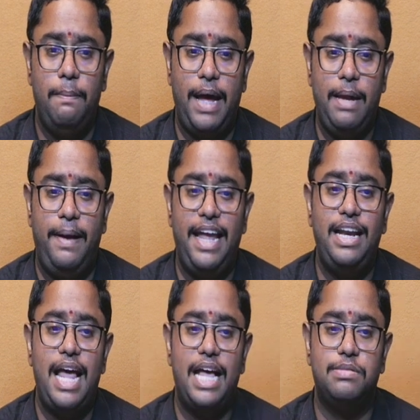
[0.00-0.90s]
pipeline
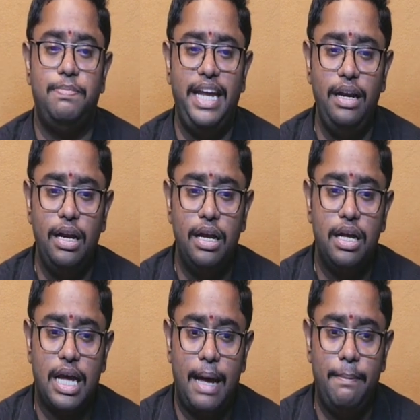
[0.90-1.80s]
has been
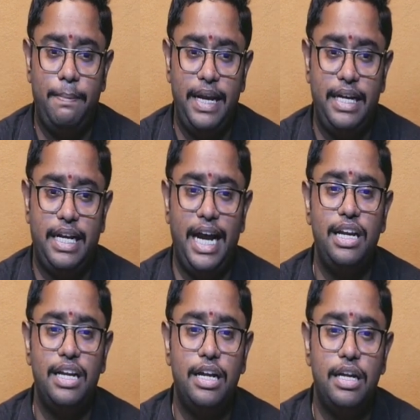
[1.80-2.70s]
completed
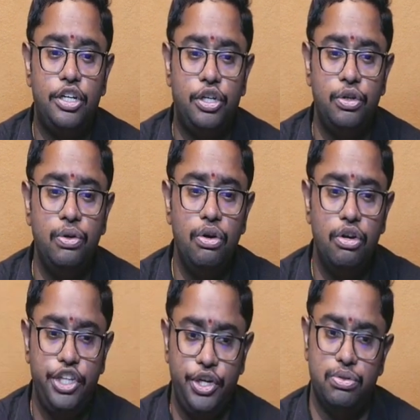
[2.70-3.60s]
to
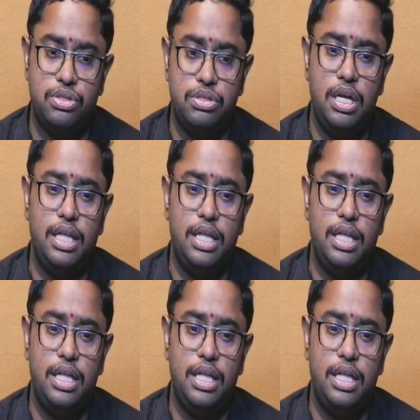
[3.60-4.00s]
use.